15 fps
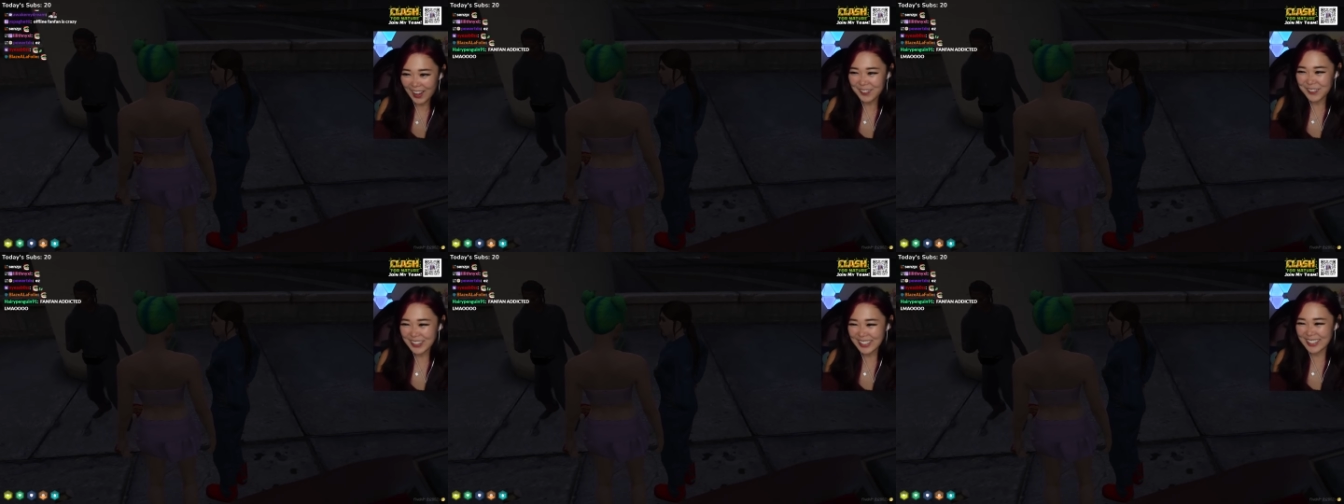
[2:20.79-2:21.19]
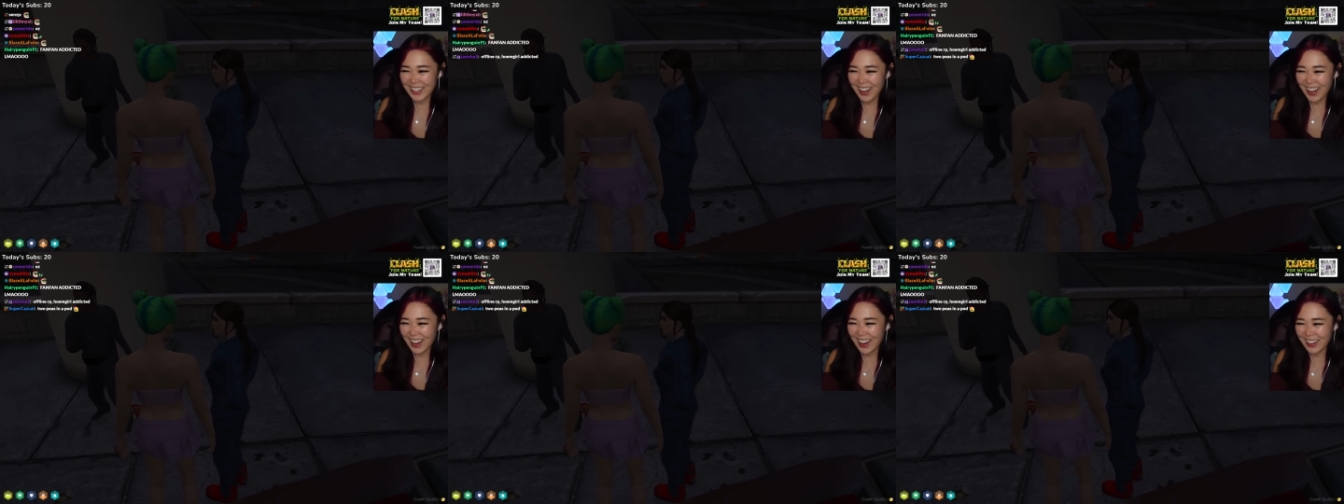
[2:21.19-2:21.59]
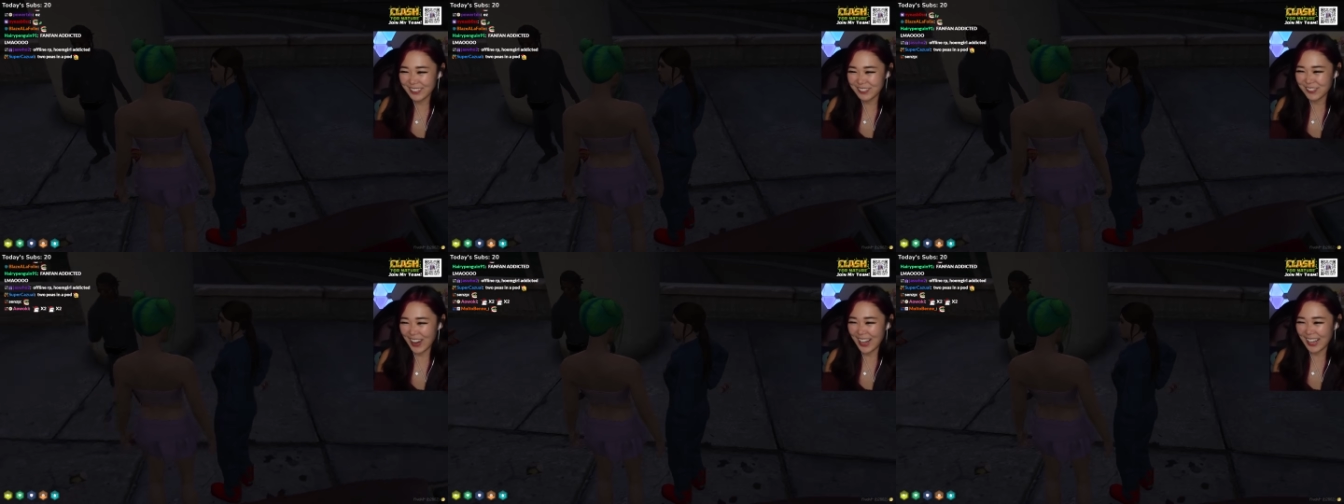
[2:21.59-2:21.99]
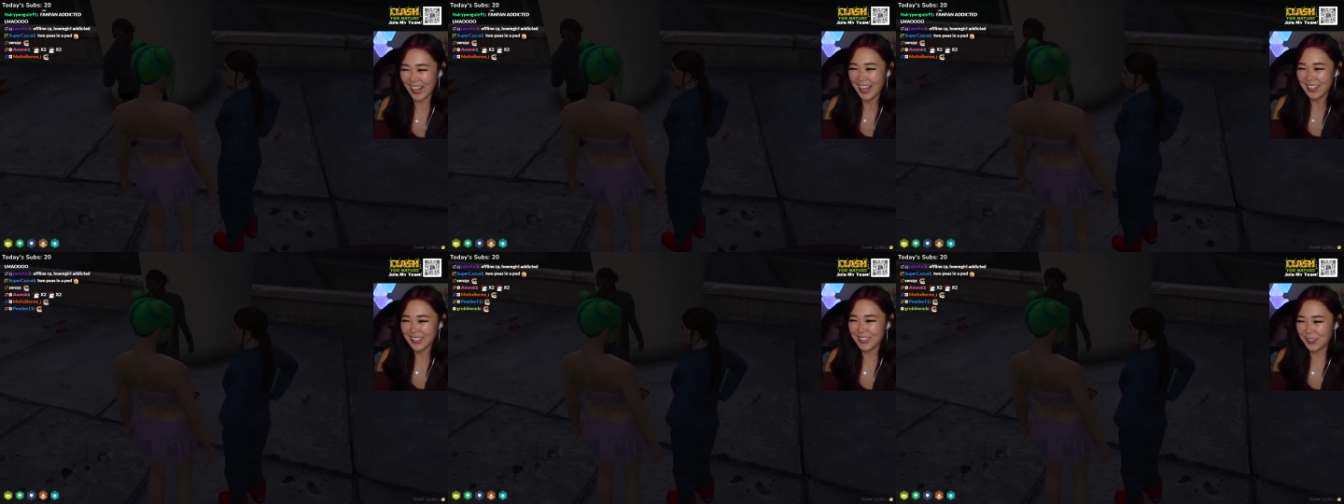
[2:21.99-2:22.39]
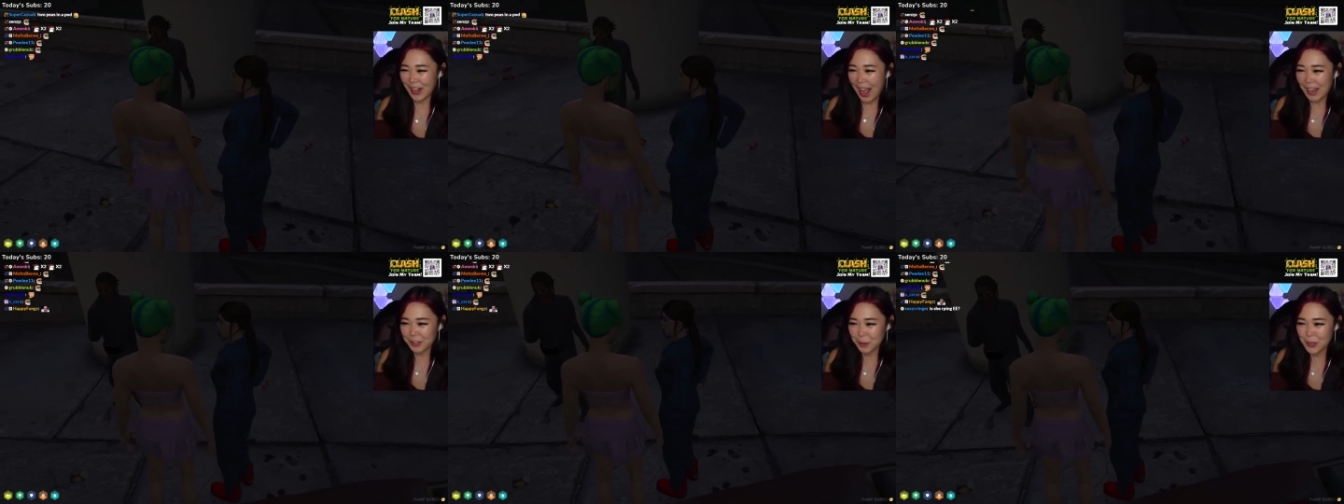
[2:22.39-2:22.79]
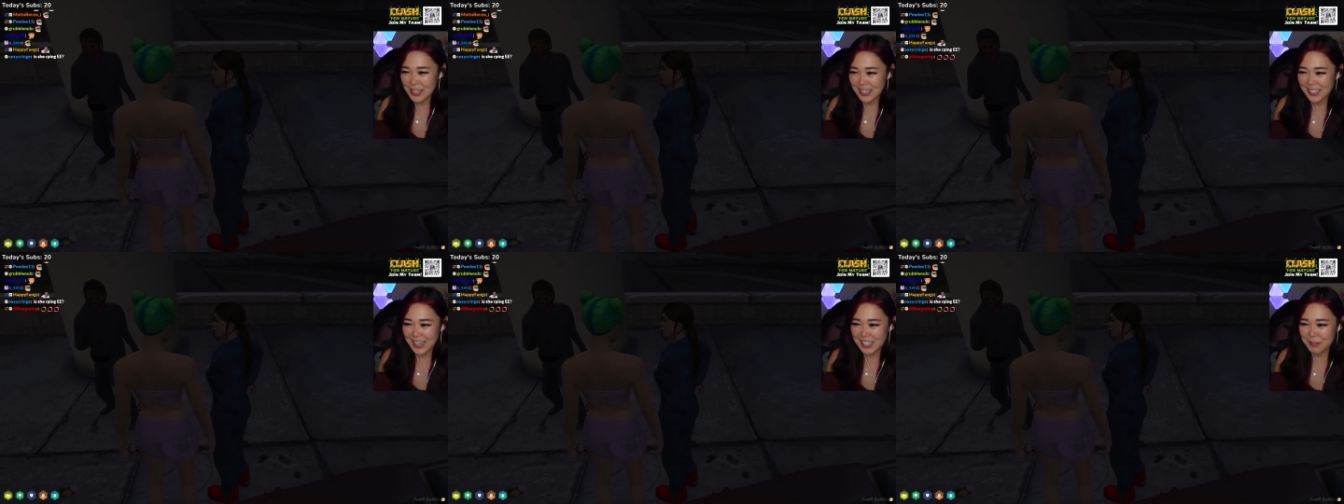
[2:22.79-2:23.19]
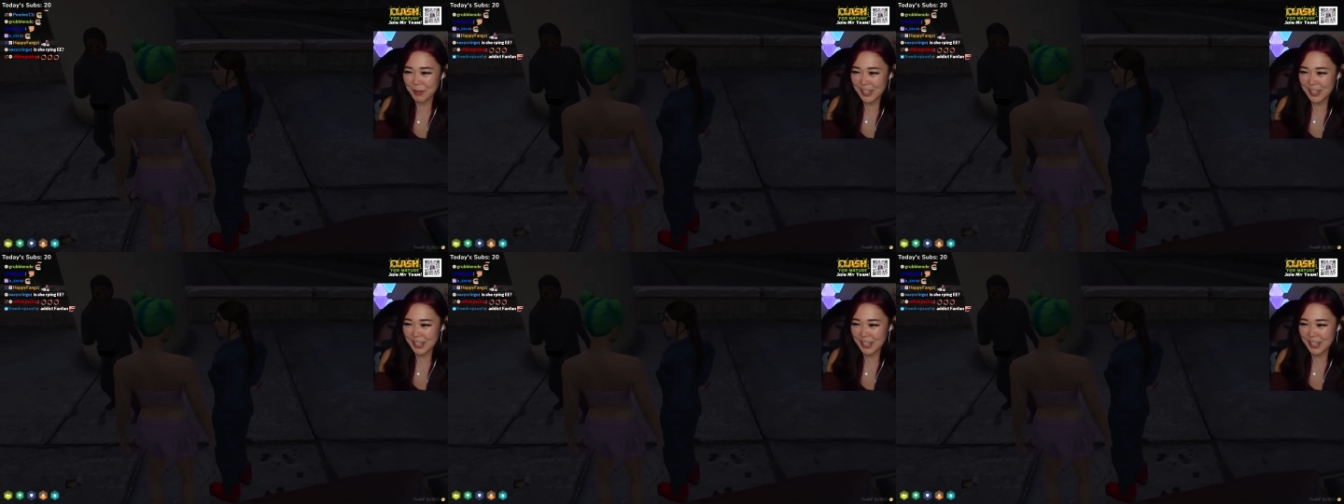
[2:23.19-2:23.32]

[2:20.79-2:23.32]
Oh my god, Fanny, you, you need to teach